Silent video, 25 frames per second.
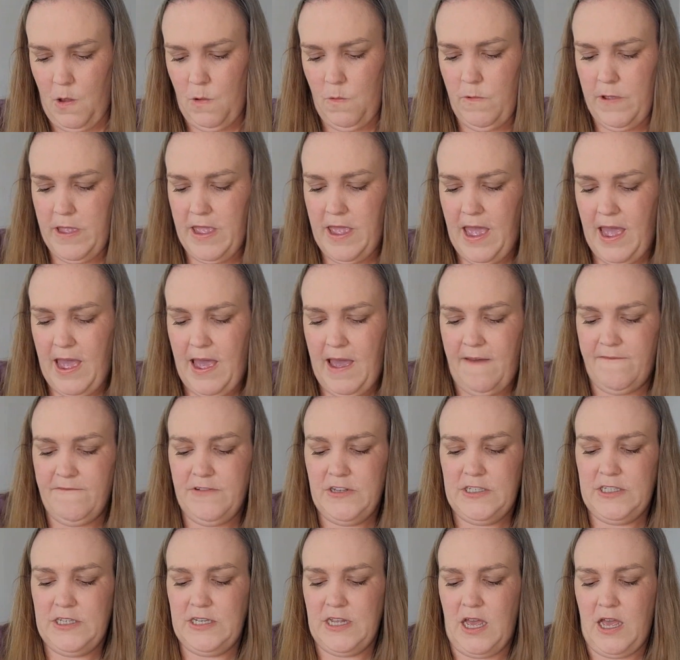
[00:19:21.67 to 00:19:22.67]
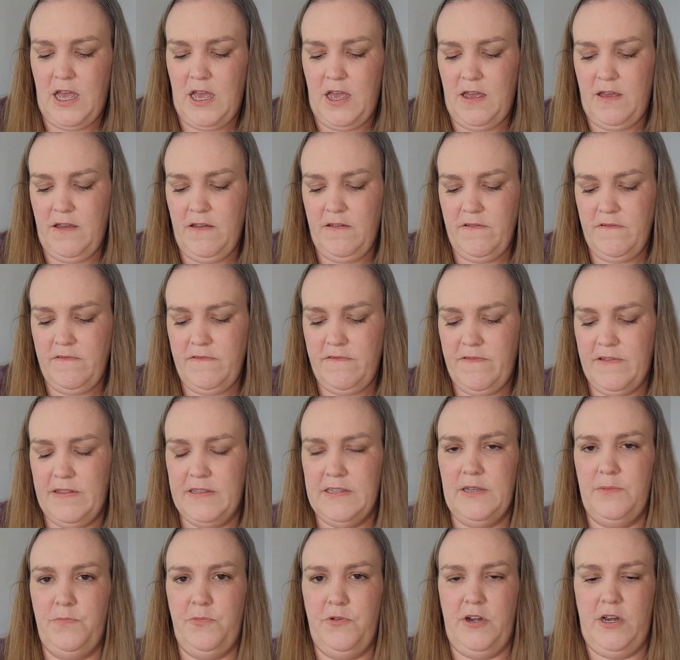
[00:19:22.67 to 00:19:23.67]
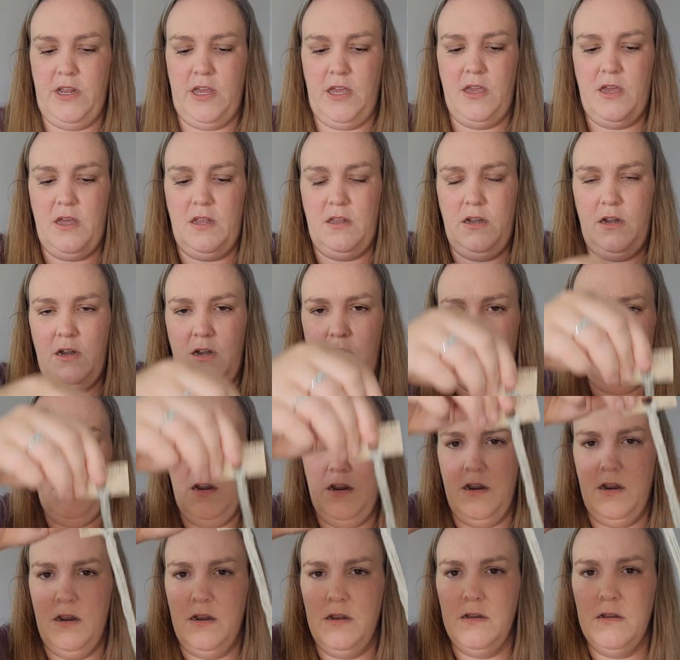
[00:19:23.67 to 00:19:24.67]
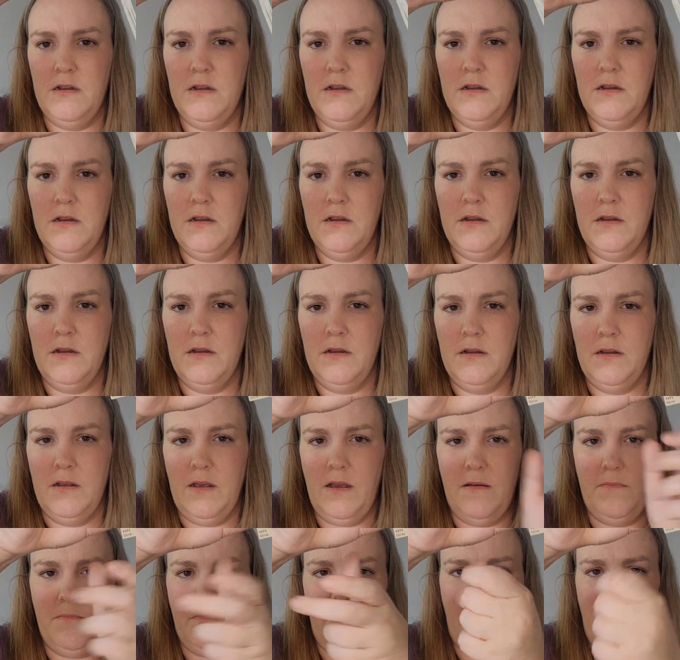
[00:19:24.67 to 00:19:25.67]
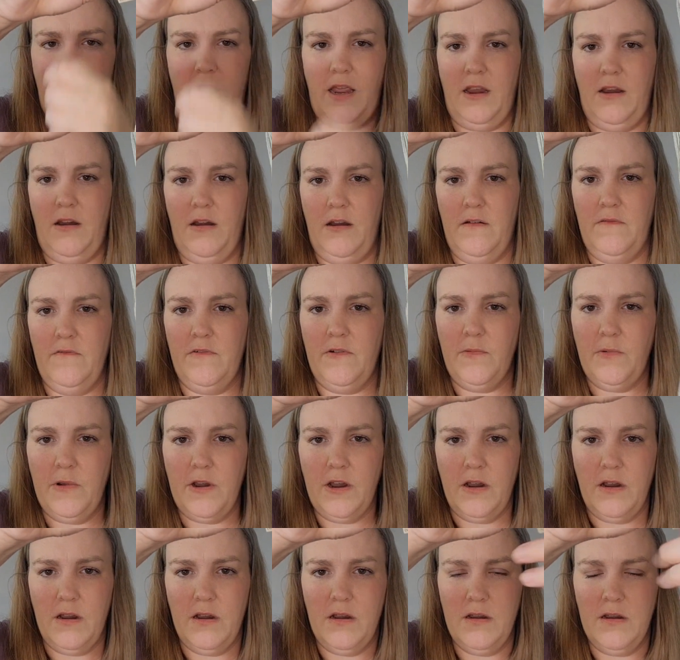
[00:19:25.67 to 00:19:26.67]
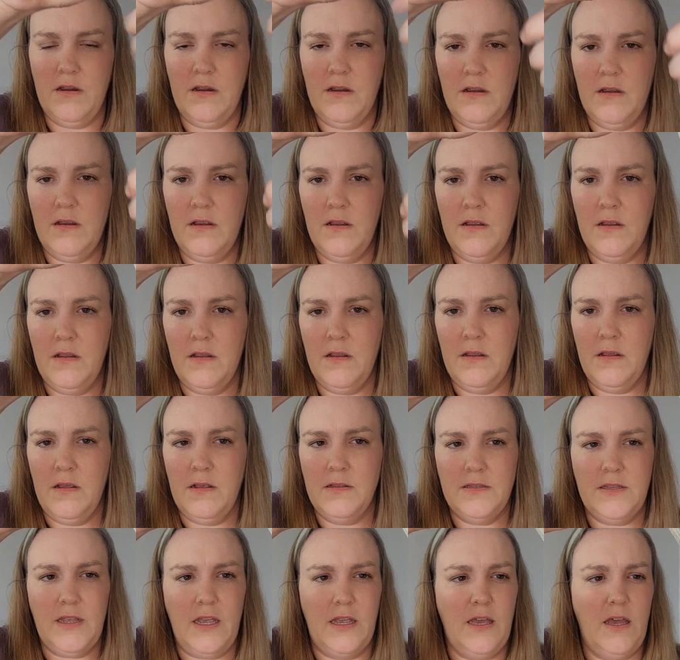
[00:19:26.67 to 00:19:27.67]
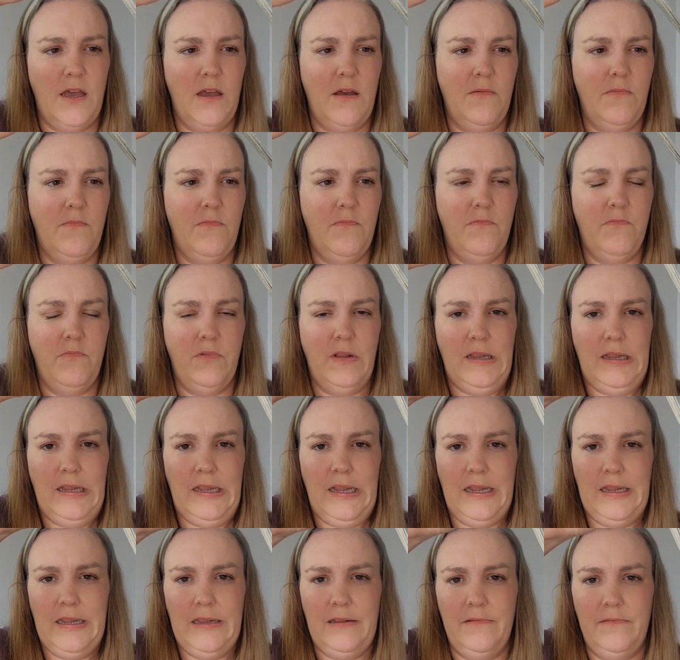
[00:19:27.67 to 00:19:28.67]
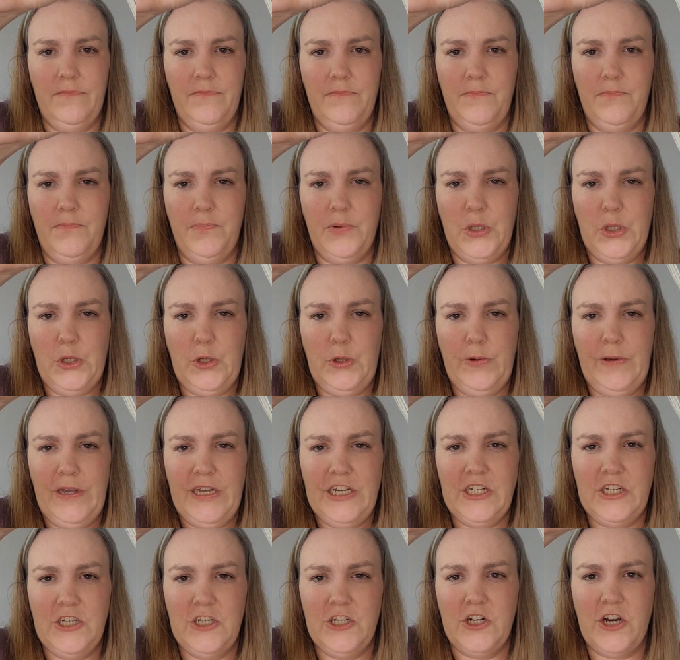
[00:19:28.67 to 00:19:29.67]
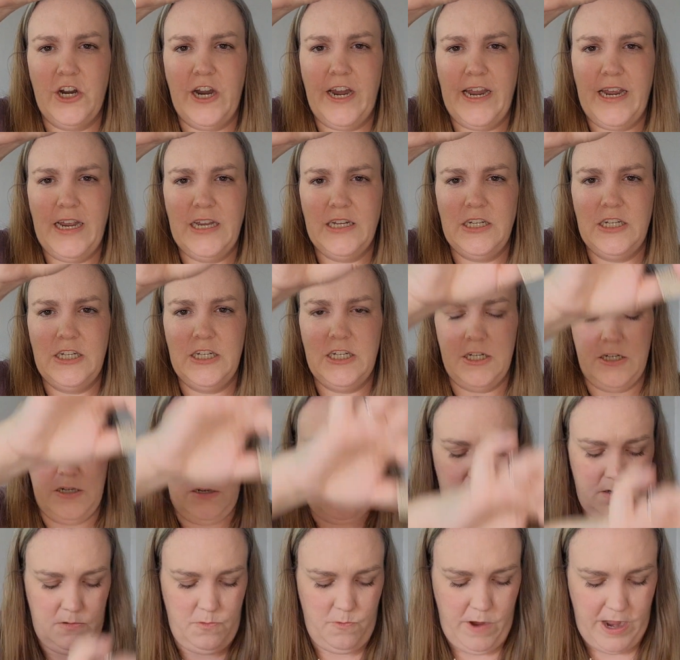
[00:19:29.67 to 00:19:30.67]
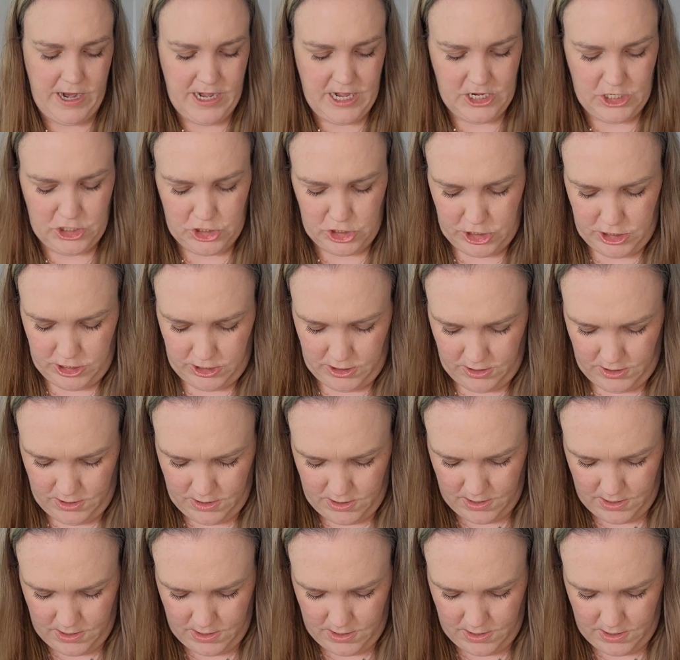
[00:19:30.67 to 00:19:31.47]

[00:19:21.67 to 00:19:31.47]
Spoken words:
We have Dove. That's a pretty color. I hear everywhere. It's like a bluish, grayish, whitish.